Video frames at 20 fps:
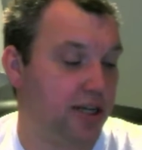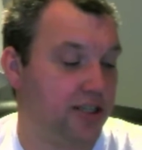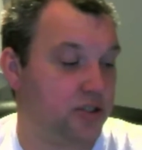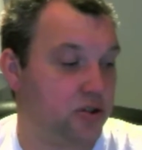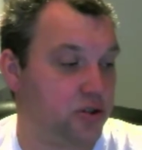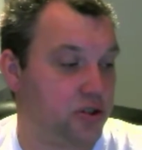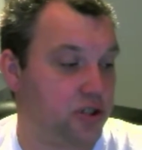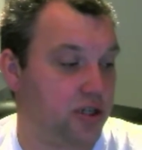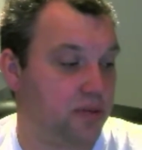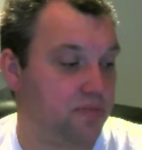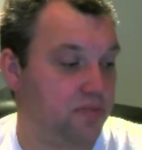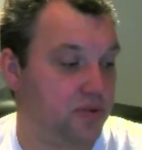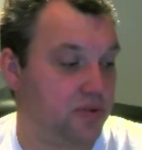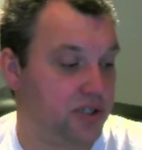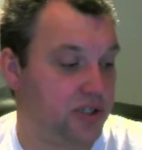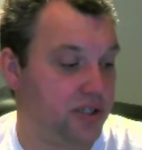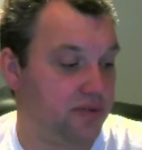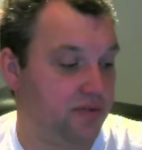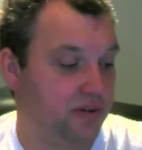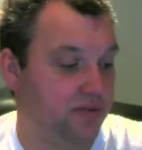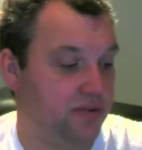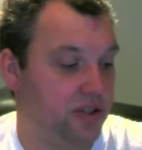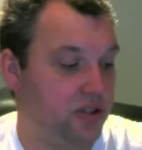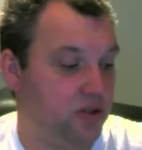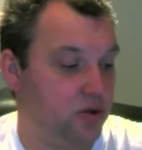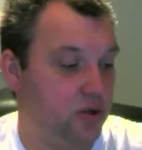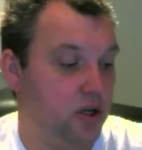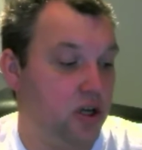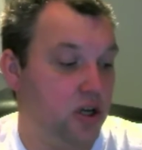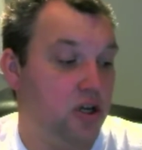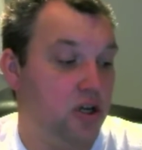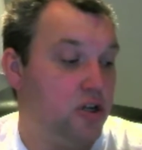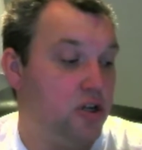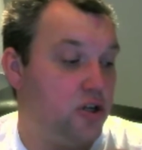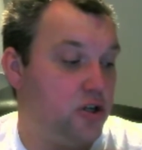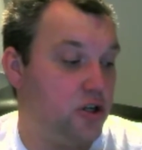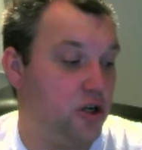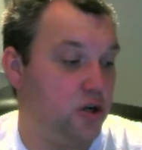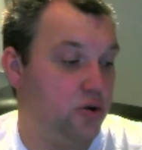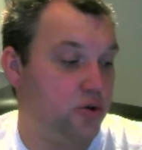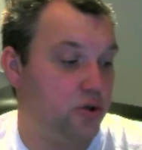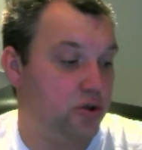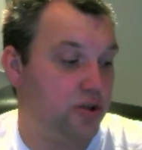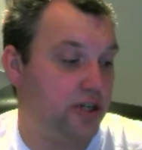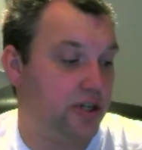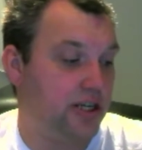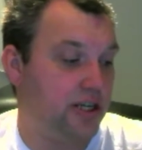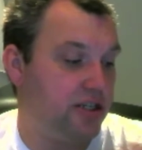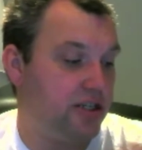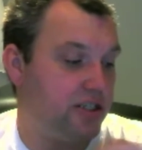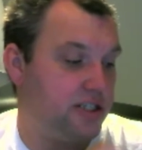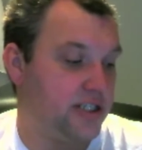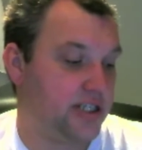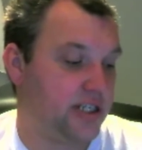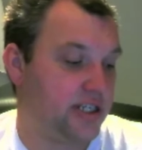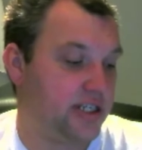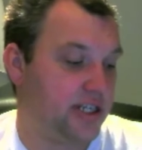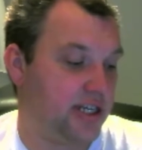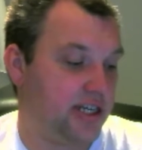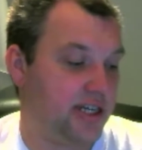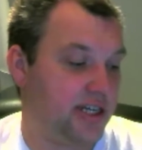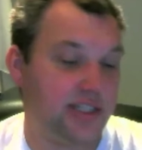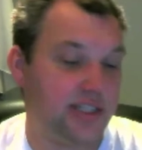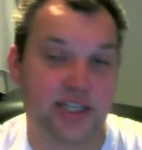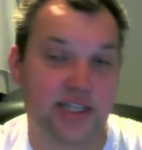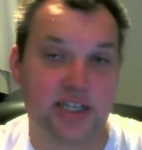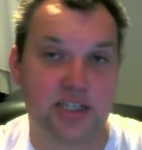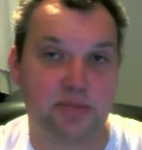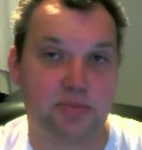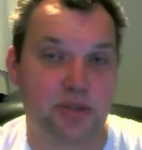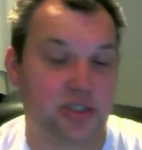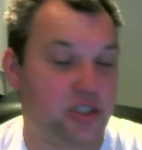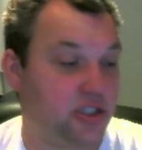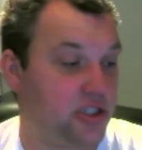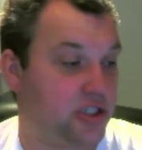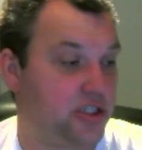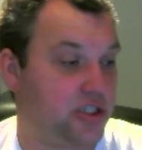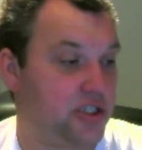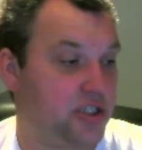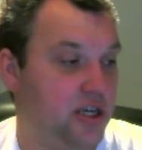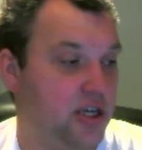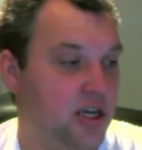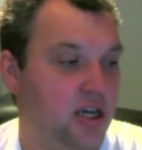to stop receiving video. No, you cannot send text messages.